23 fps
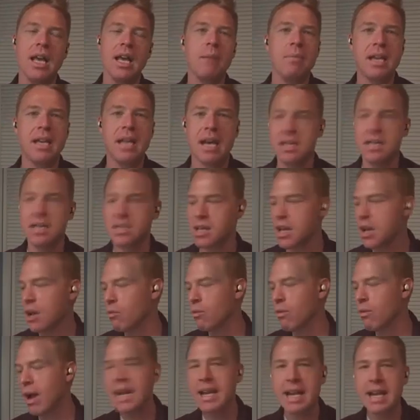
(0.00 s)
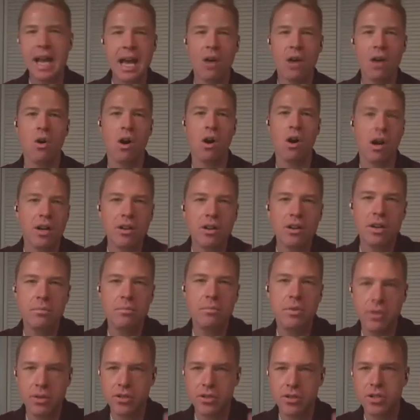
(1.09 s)
because right now on our
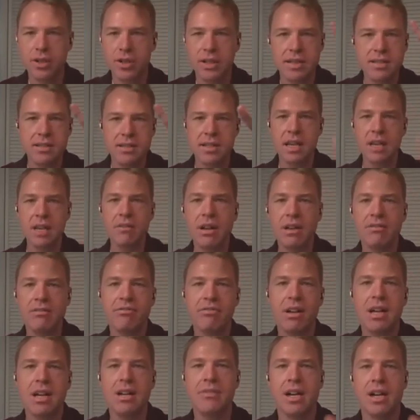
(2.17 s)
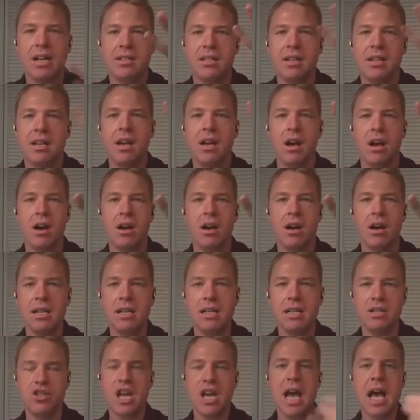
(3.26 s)
computer screen, sitting right in front of us are is
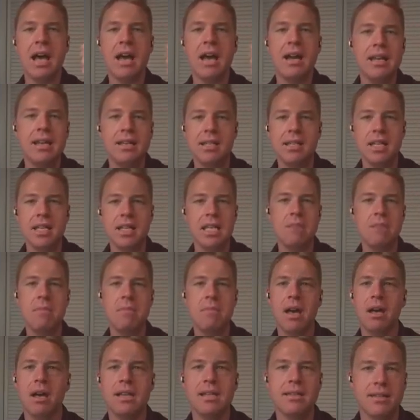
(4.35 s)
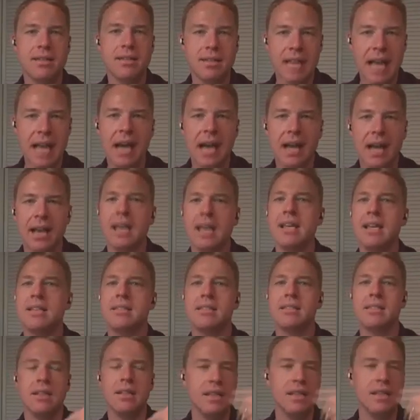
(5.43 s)
chat, is email, is Slack,
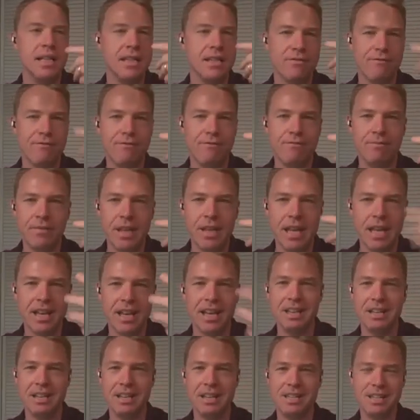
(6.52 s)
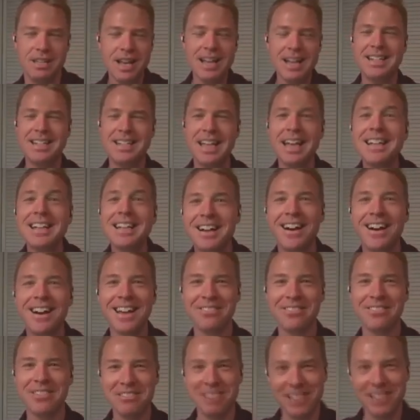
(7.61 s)
is is is TikTok
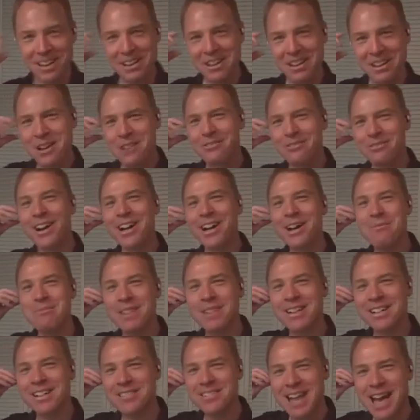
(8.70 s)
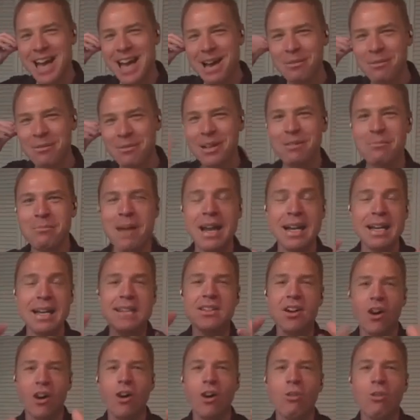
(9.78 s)
and we really want to open a new tab and we don't mind. It's
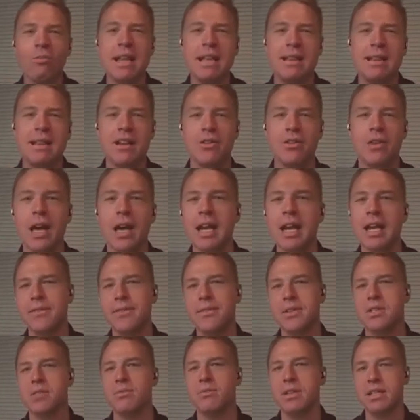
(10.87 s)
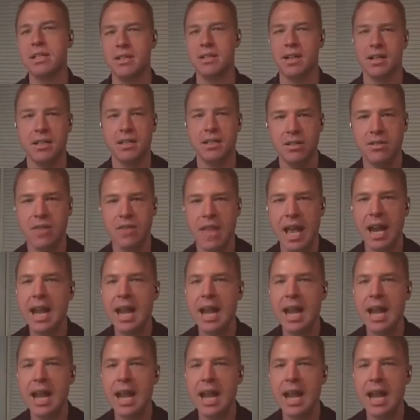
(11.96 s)
all right there. You got to give us a reason not to do that.